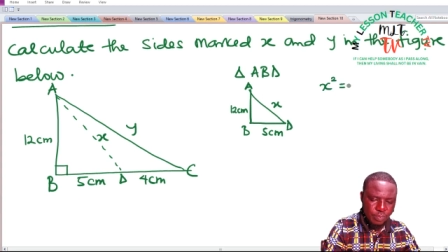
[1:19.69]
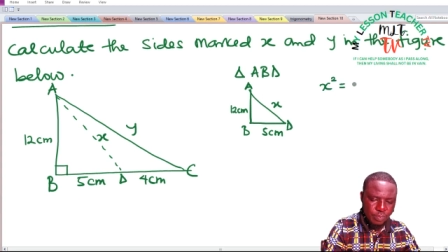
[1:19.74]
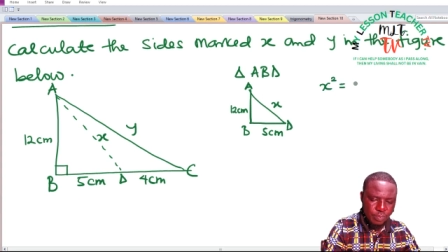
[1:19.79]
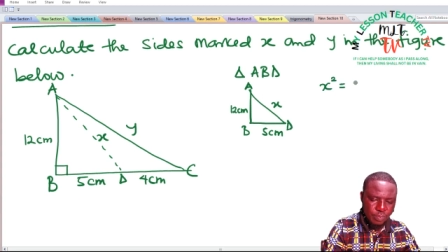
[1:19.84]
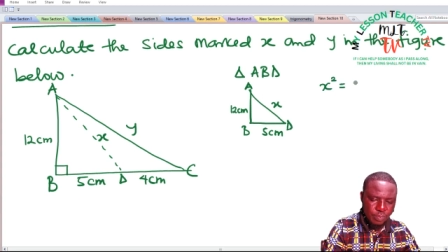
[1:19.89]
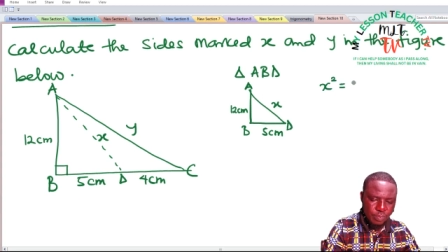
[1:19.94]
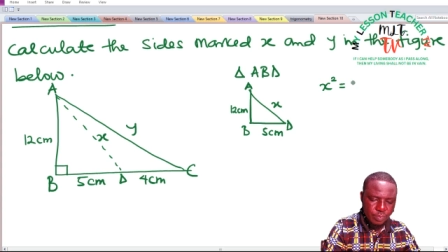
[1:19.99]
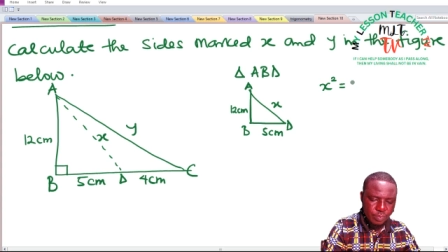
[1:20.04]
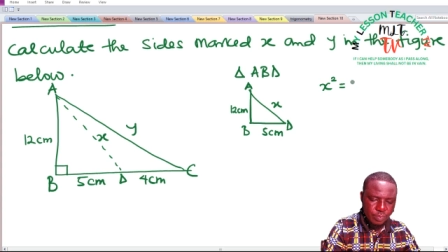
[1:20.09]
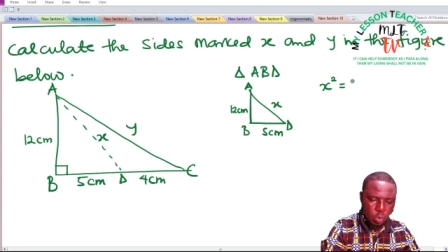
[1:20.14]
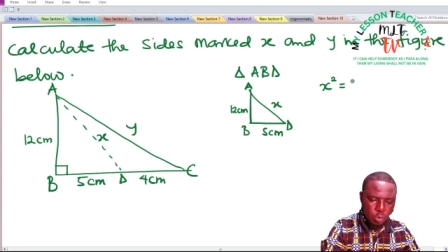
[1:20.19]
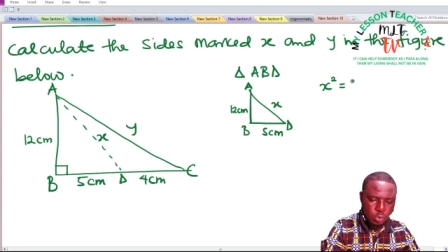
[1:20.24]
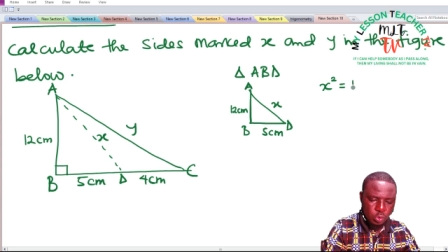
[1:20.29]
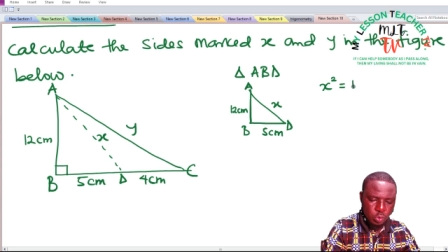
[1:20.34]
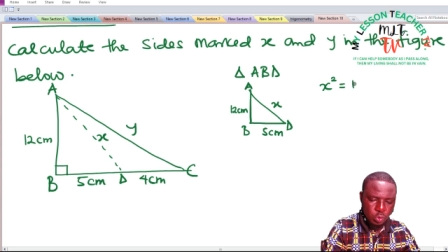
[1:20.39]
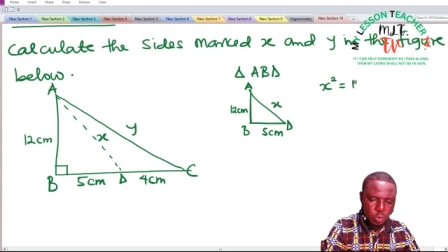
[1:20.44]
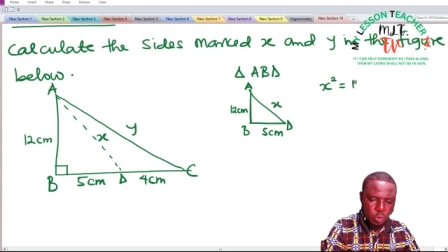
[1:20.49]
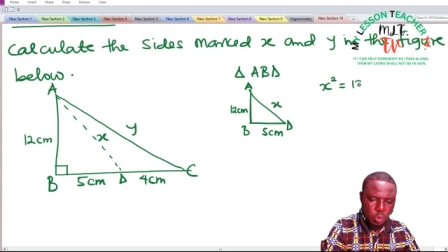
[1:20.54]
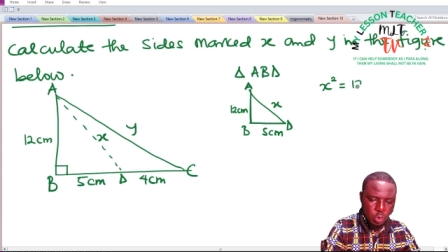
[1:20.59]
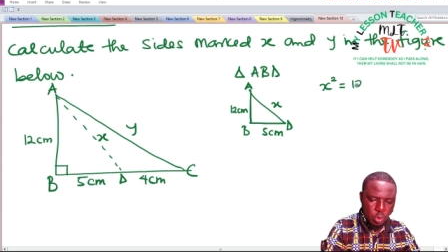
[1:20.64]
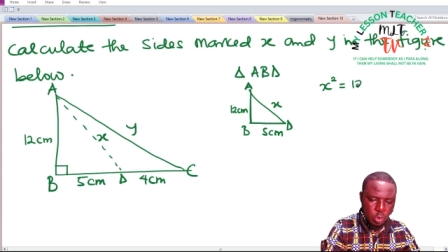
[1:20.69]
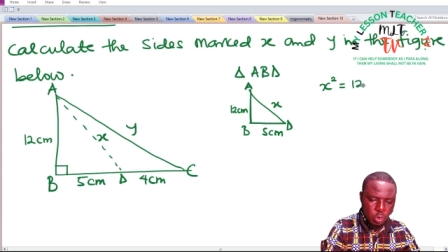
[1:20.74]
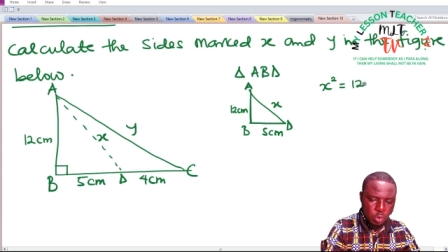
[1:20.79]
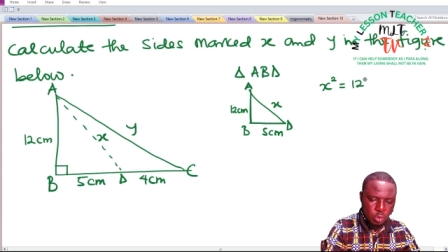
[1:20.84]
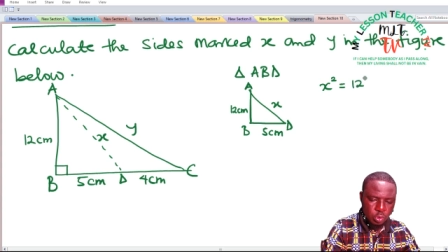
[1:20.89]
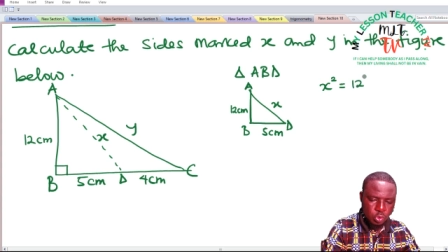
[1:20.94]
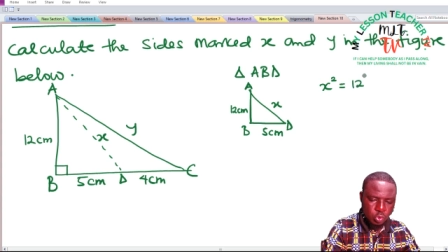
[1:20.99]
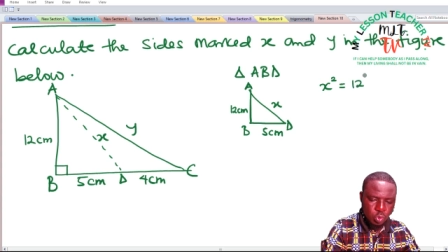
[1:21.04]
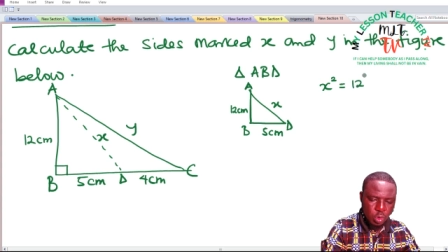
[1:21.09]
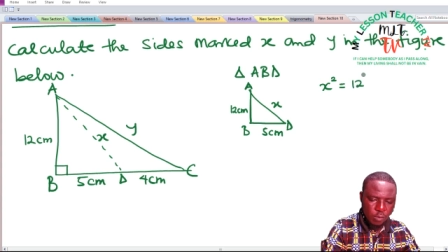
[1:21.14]
is equal to
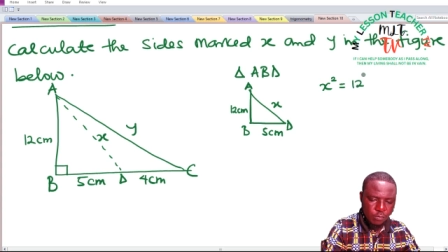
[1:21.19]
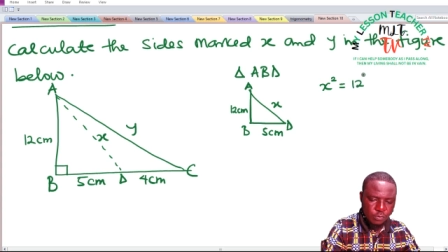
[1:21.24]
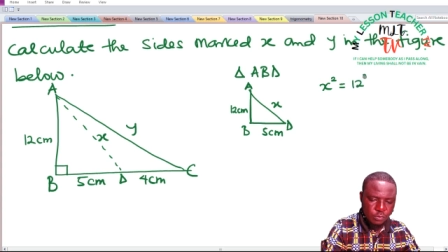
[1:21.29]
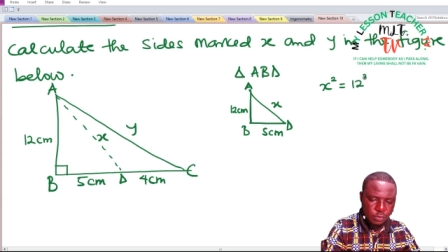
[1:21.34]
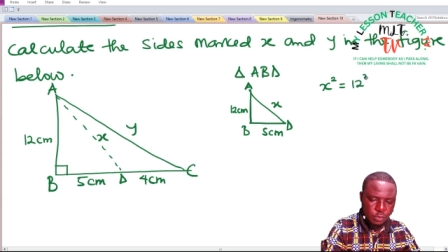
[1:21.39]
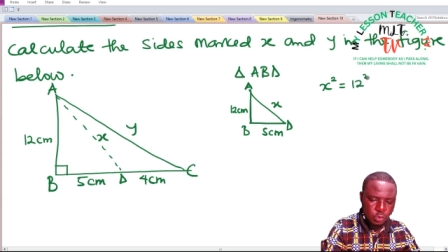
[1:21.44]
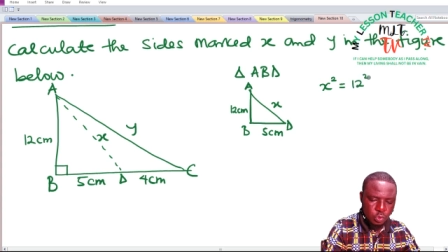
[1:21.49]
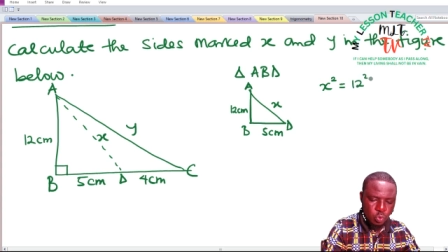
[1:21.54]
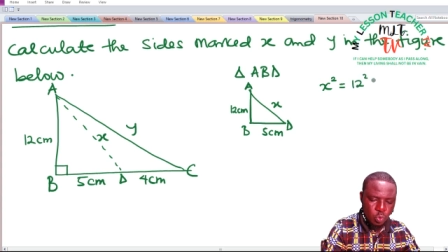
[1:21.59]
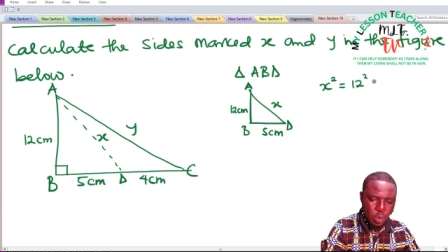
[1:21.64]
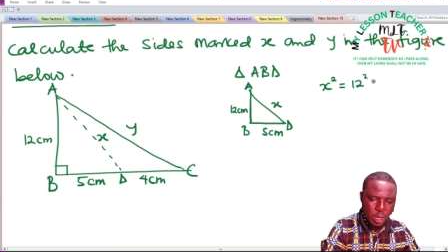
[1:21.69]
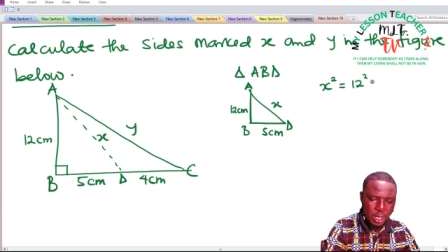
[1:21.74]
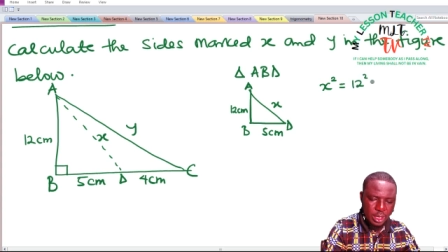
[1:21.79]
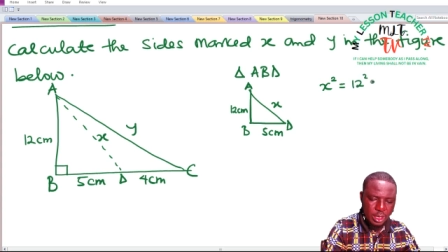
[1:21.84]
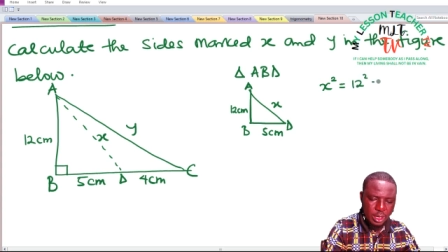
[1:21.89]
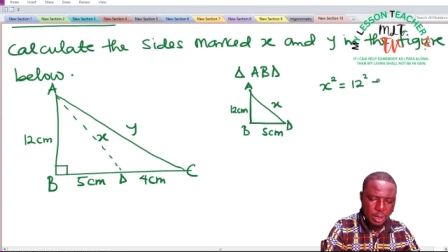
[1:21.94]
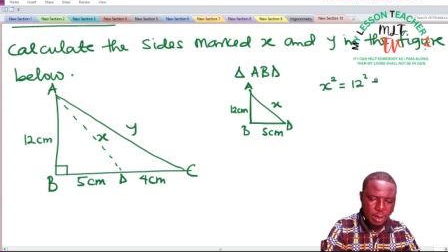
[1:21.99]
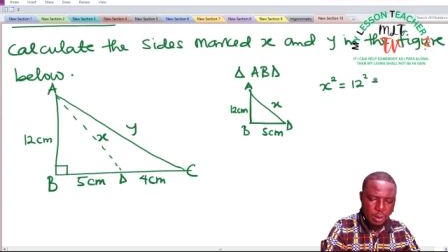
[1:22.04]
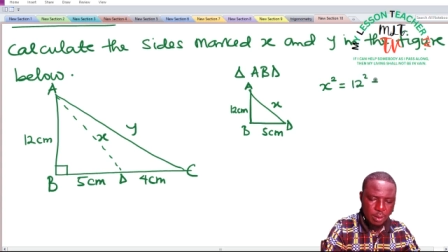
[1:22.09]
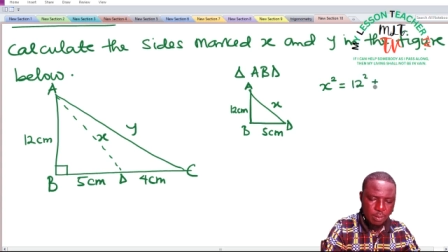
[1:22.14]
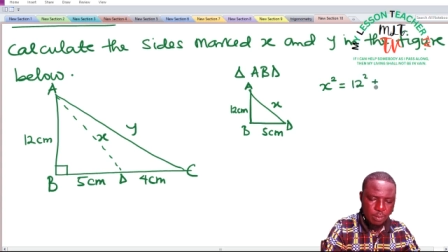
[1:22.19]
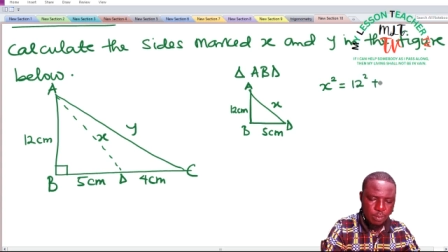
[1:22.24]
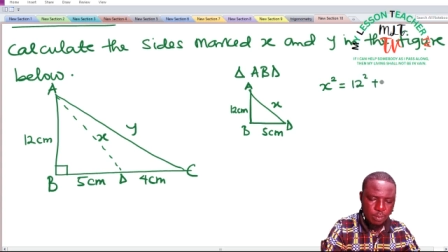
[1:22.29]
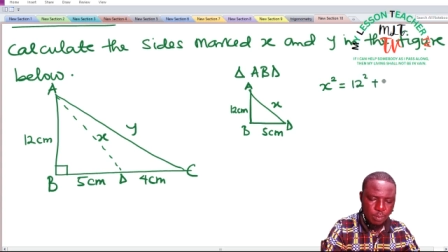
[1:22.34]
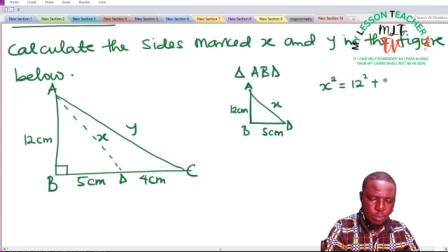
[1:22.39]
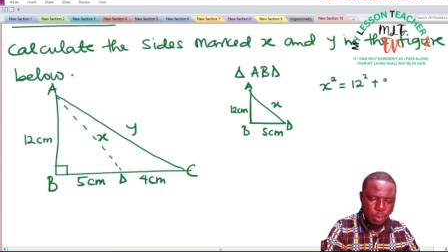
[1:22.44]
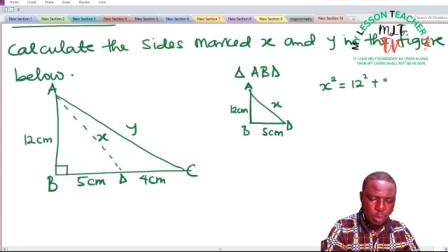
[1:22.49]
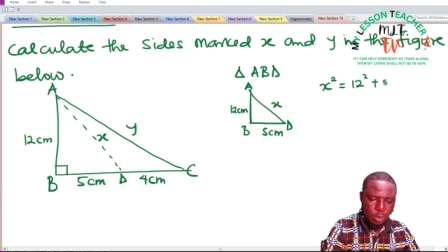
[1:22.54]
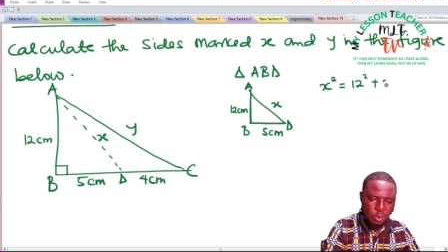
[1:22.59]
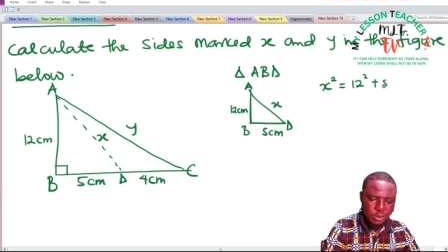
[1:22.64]
twelve squared
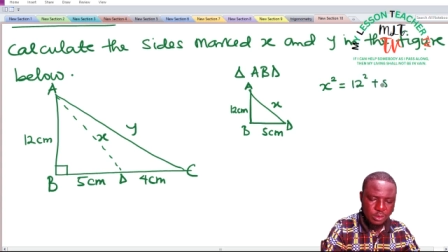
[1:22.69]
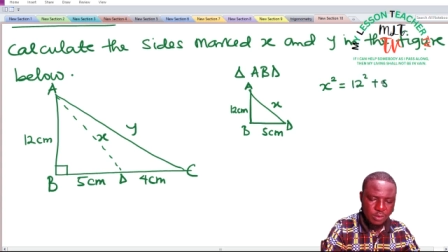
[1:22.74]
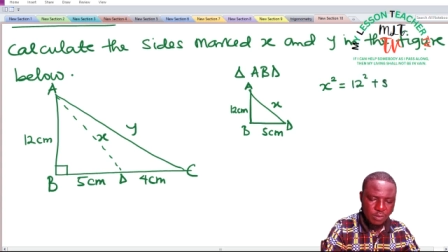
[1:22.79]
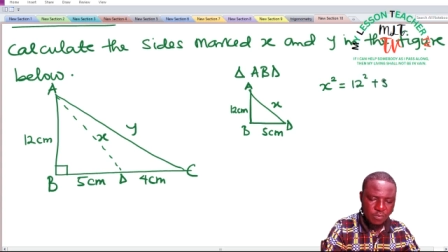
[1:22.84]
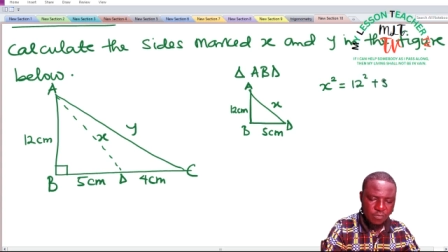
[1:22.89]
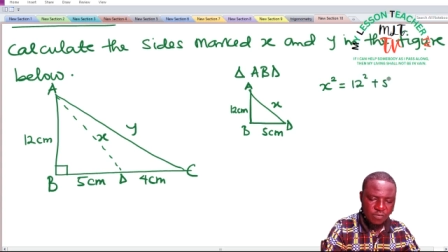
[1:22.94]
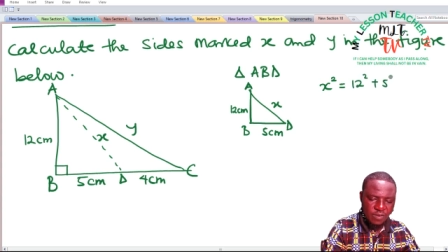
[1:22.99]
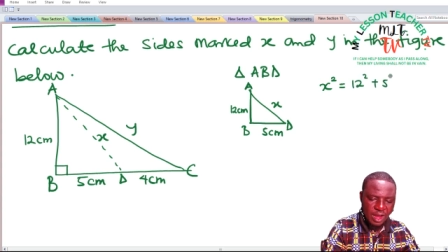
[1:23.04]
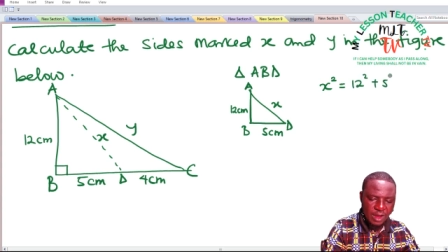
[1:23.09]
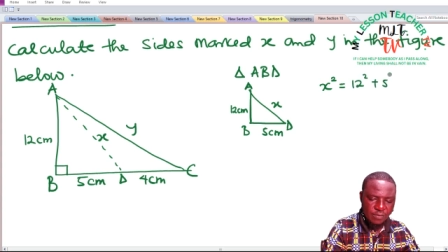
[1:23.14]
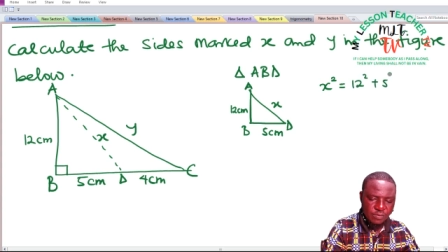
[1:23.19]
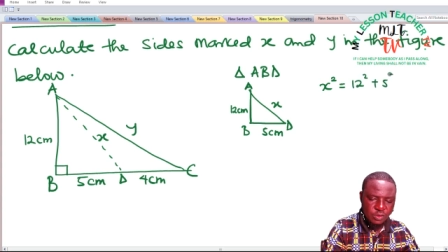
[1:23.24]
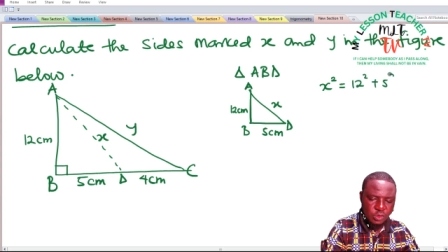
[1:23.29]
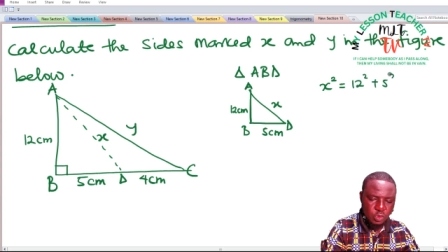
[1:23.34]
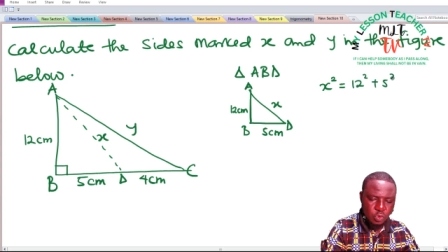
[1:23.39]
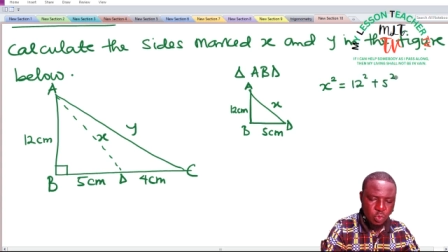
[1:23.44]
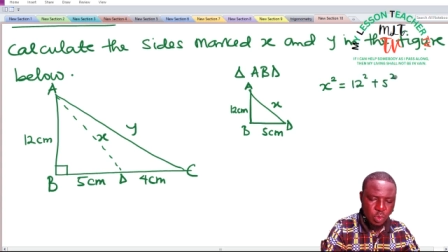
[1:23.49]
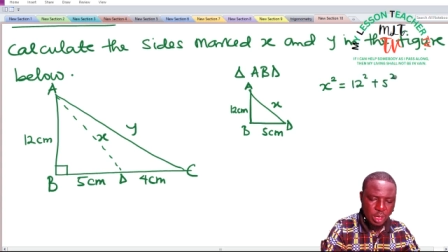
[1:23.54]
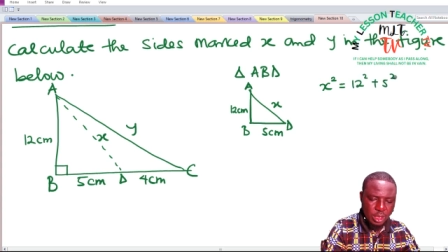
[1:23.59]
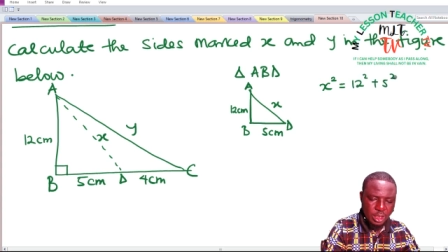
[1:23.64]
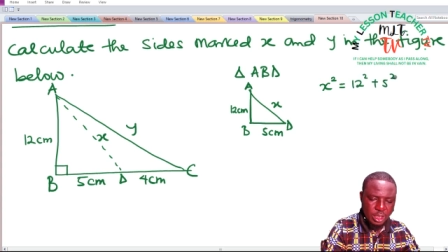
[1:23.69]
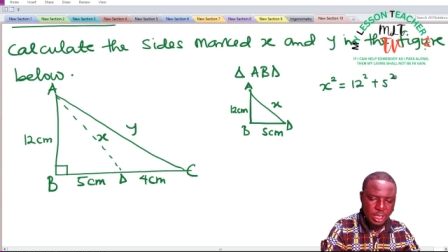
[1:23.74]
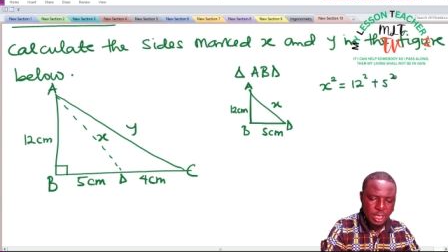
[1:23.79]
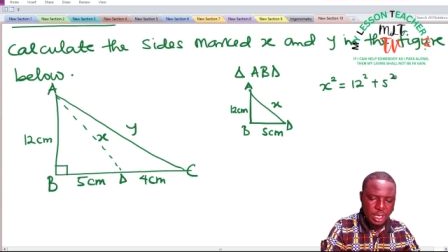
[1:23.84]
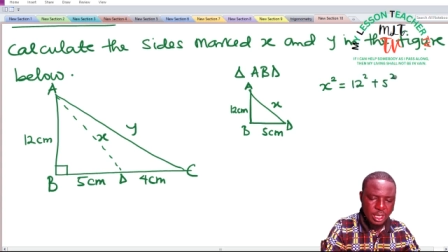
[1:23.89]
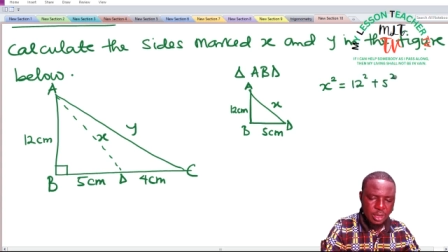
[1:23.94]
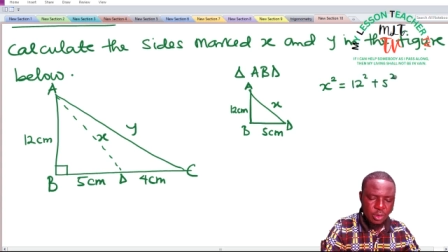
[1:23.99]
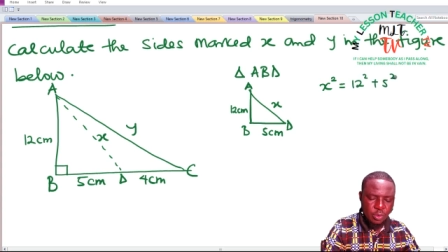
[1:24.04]
plus five squared.